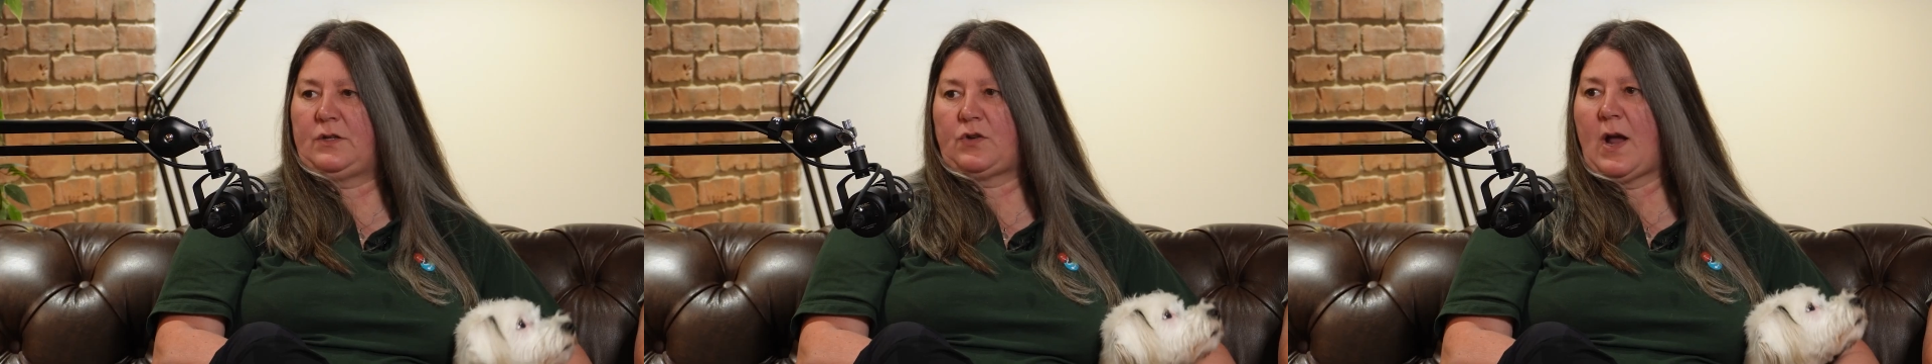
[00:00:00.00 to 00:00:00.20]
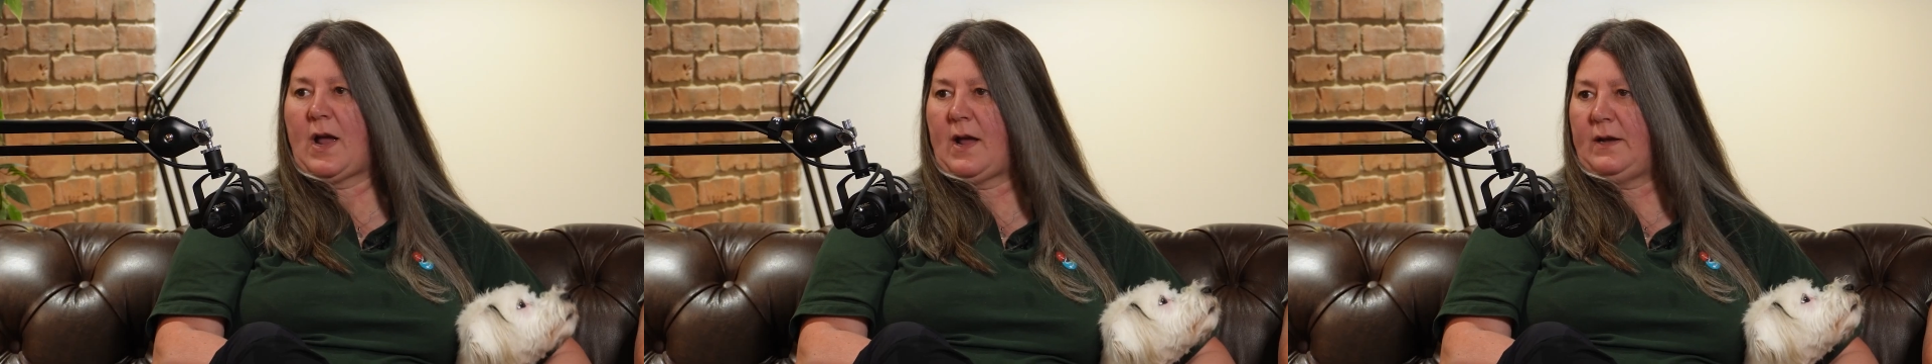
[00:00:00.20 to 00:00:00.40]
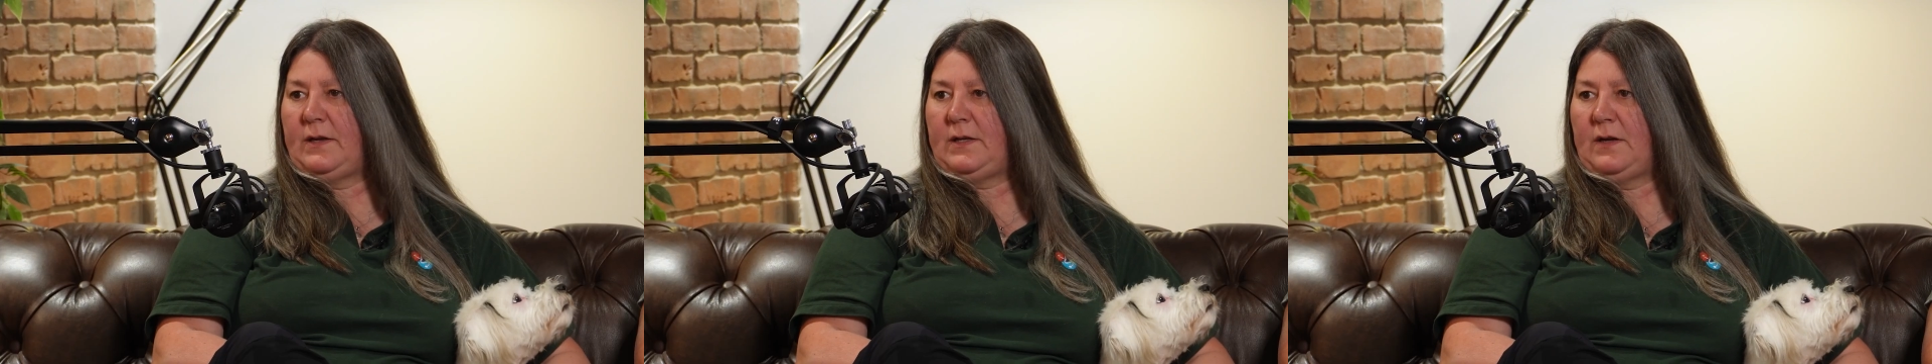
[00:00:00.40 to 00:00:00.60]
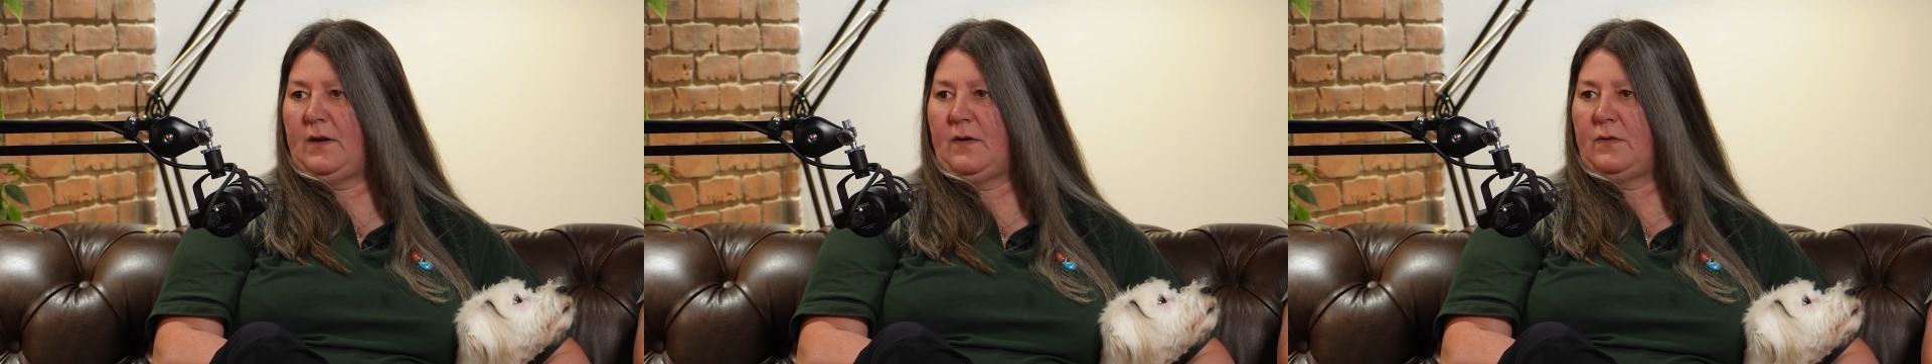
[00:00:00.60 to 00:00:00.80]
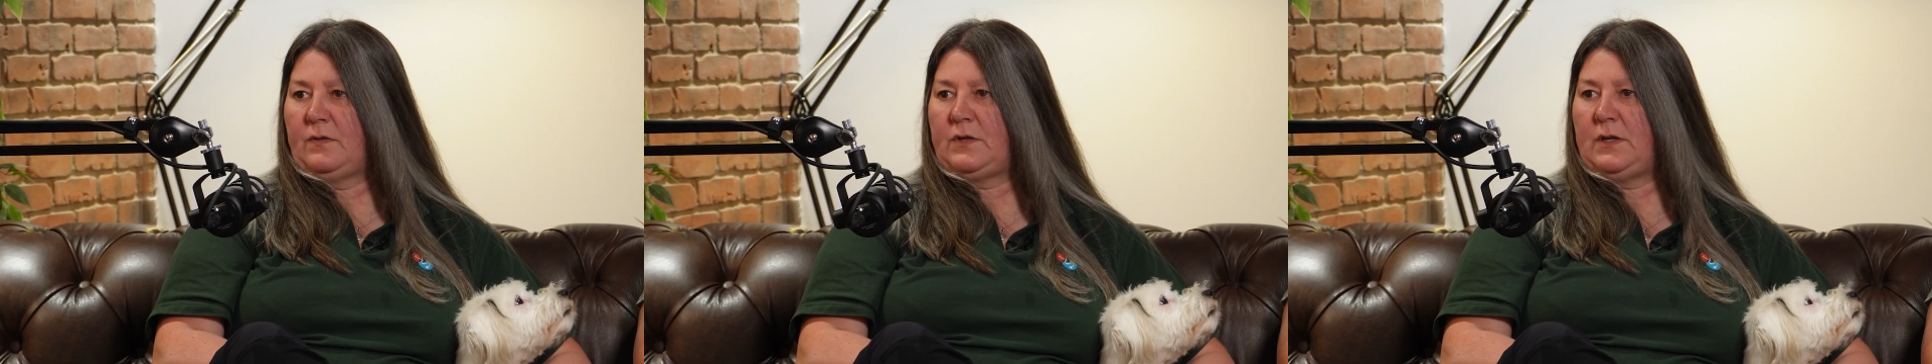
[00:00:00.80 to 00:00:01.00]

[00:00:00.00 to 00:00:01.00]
a stride. You know,